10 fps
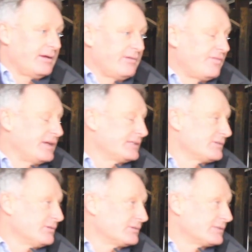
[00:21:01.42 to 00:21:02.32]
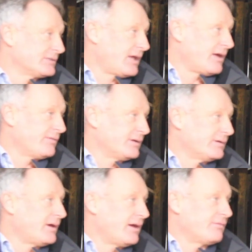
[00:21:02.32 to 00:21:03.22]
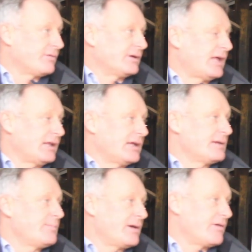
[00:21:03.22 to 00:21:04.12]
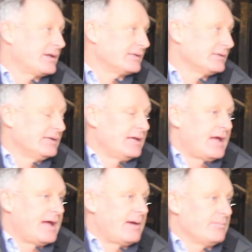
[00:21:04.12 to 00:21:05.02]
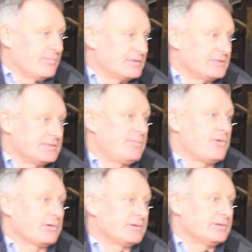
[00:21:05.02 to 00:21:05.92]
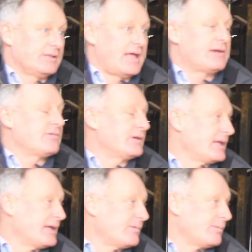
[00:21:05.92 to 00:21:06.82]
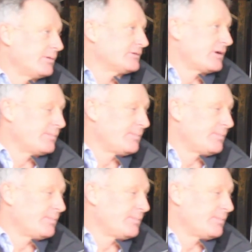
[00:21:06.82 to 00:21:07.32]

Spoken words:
a feed source over a lean period, which is important later in the year when we're trying